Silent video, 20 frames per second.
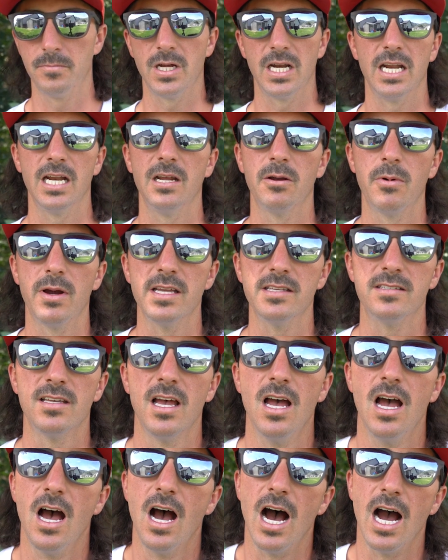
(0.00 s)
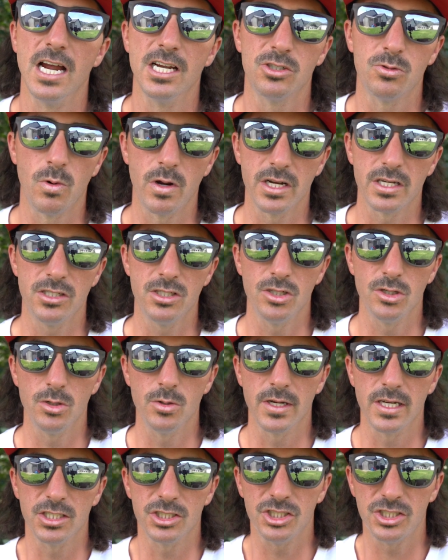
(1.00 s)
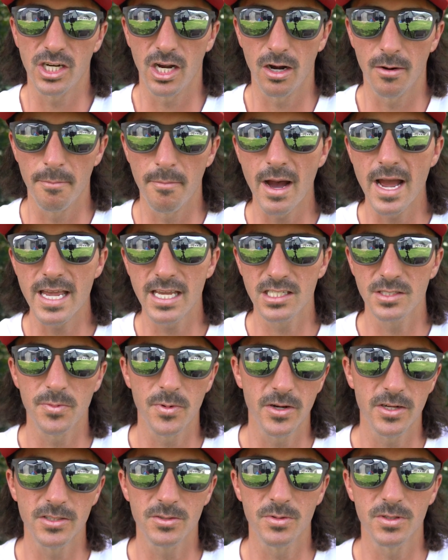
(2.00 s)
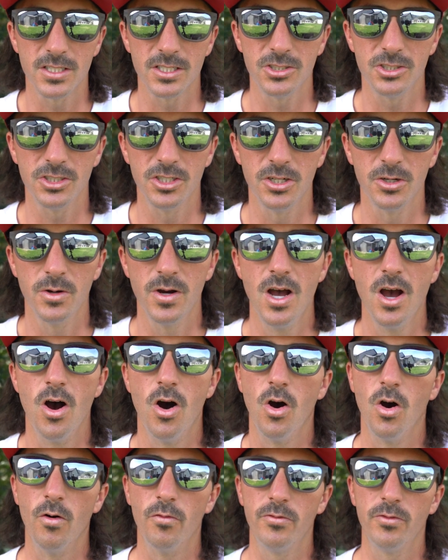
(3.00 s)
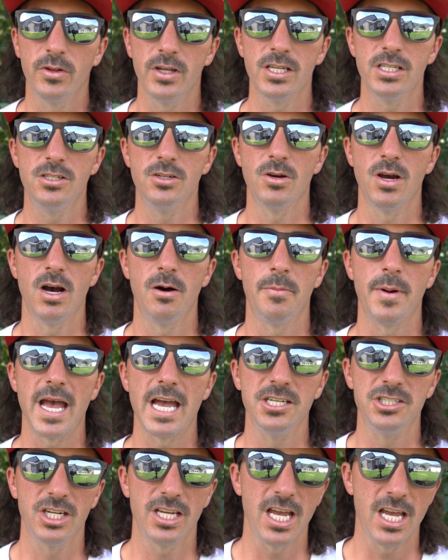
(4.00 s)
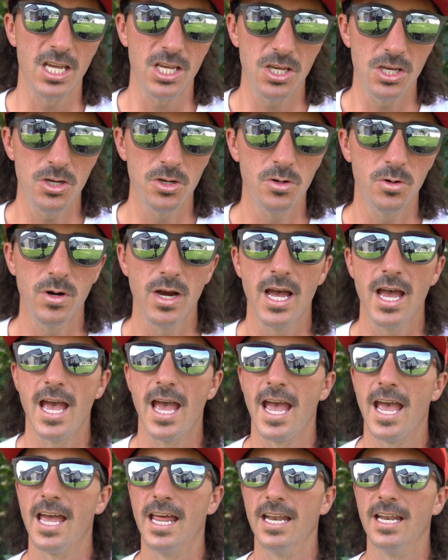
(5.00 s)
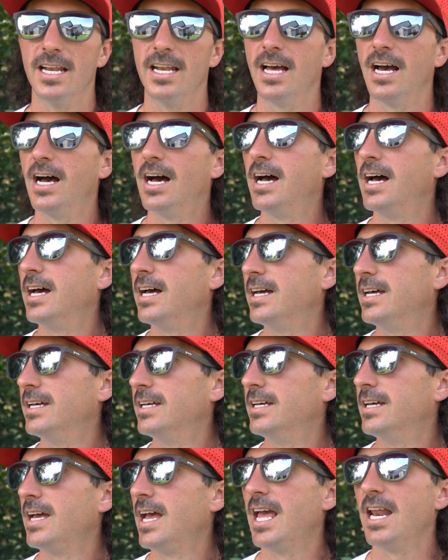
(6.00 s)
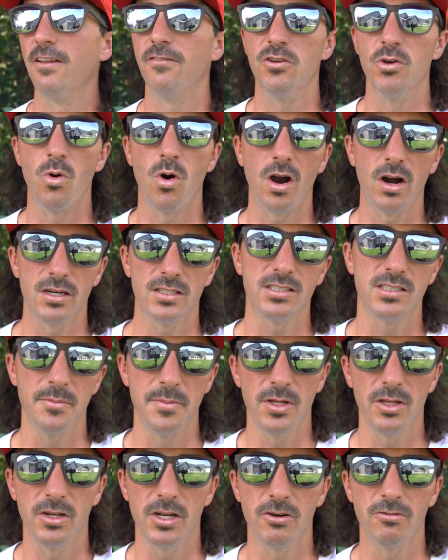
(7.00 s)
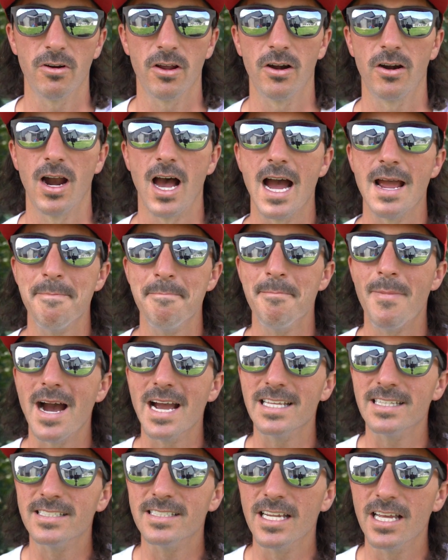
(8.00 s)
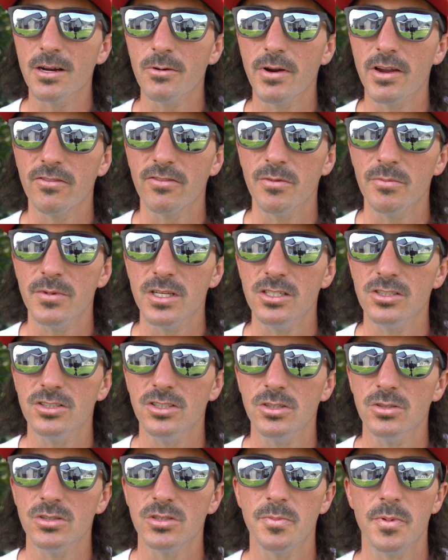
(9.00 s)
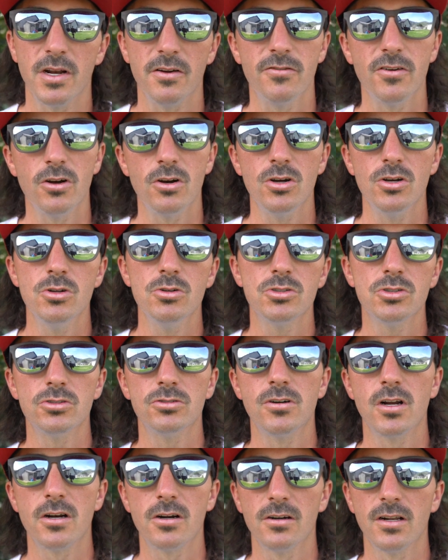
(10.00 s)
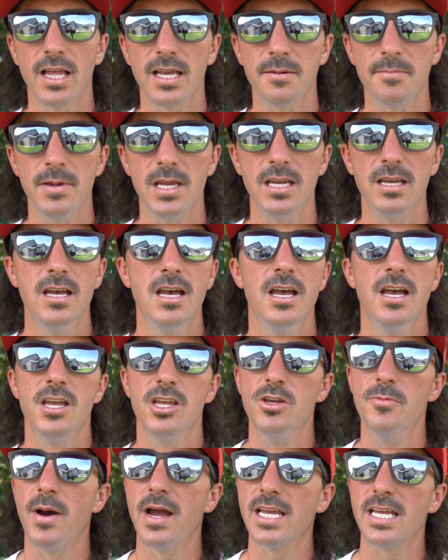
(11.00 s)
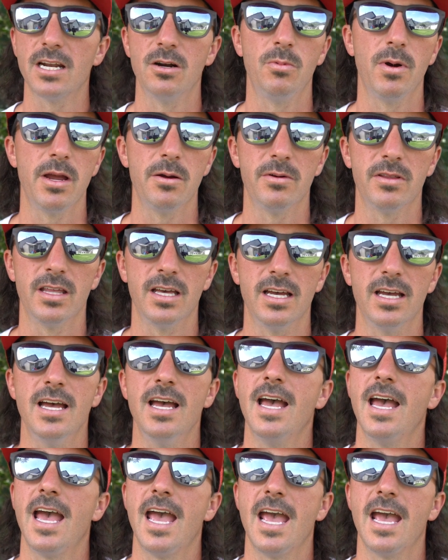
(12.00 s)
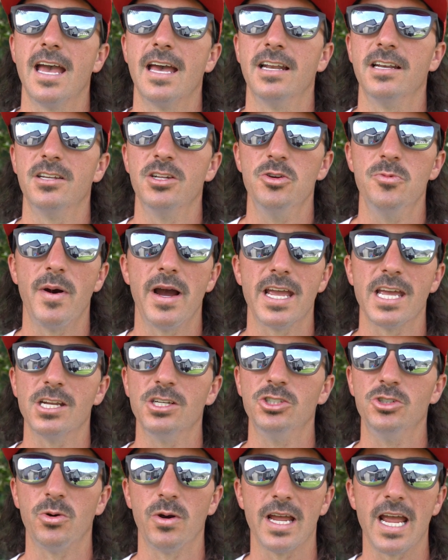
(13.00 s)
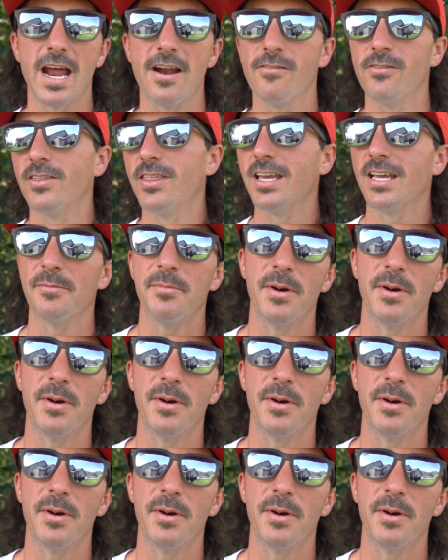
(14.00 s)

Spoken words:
anyways, I just wanted to share my experience with this shoe, hopefully to help educate you. And if you are a stability runner, I might stay away from these shoes. But if you're a neutral runner like me, you might get away with it, and you might enjoy everything